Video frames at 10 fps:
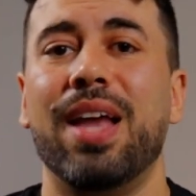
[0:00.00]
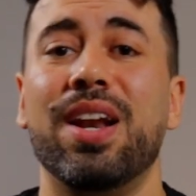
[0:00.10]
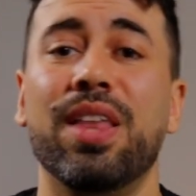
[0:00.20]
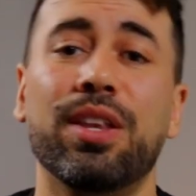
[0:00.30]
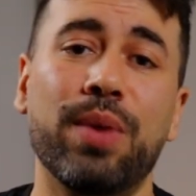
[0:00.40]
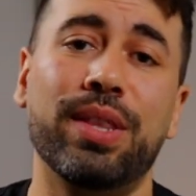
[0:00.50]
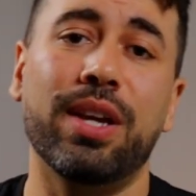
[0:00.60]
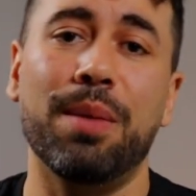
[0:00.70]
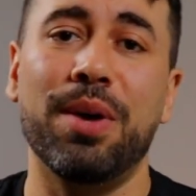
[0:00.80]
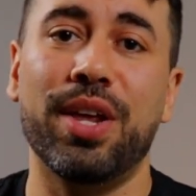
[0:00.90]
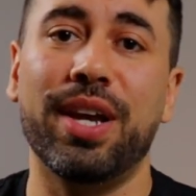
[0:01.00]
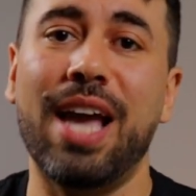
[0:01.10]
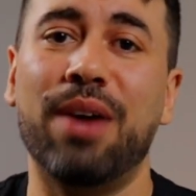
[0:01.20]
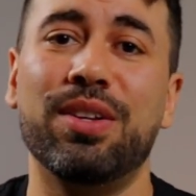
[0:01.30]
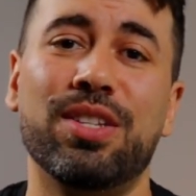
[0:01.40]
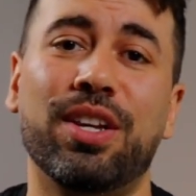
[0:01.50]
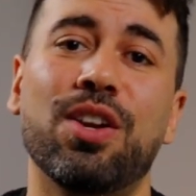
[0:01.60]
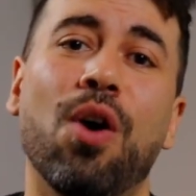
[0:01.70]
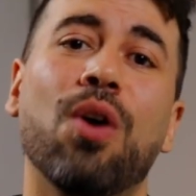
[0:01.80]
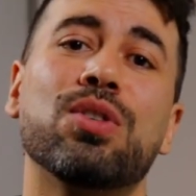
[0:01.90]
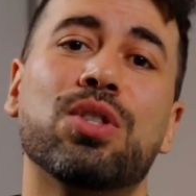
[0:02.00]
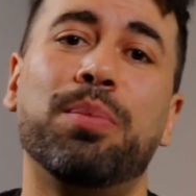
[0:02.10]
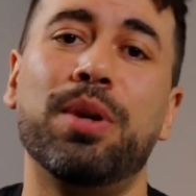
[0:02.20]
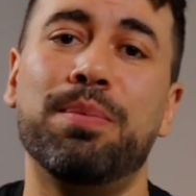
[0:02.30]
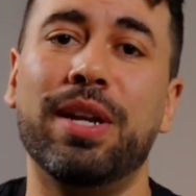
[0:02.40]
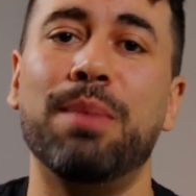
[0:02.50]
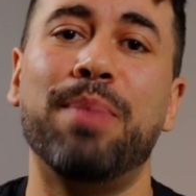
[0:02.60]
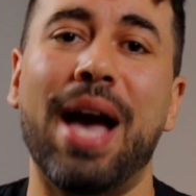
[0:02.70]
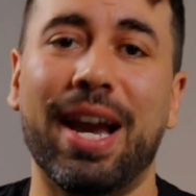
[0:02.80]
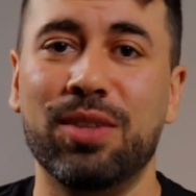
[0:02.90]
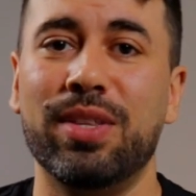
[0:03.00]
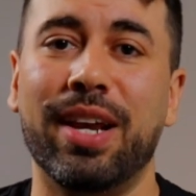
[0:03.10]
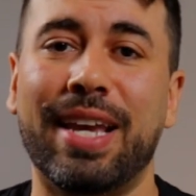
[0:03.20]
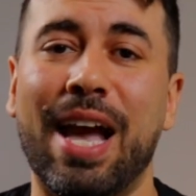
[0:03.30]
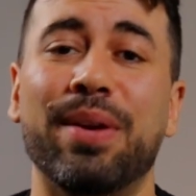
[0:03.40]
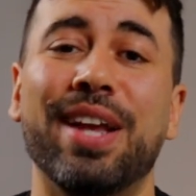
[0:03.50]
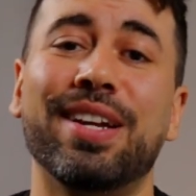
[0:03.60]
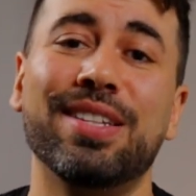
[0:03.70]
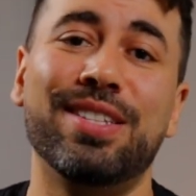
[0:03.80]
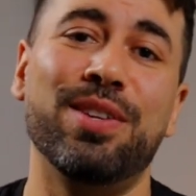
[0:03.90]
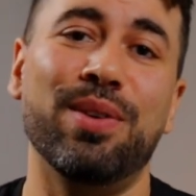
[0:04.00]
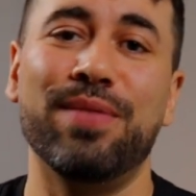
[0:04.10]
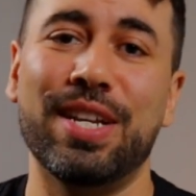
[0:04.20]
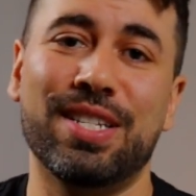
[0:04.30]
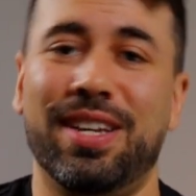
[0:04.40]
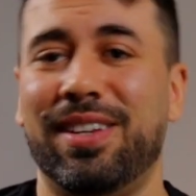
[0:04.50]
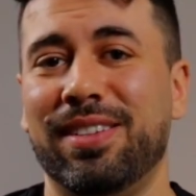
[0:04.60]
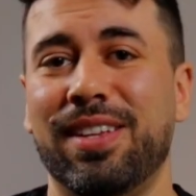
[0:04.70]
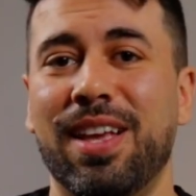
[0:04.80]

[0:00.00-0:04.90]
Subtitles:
And another great thing about that account is you can also put money back into that account and continue investing.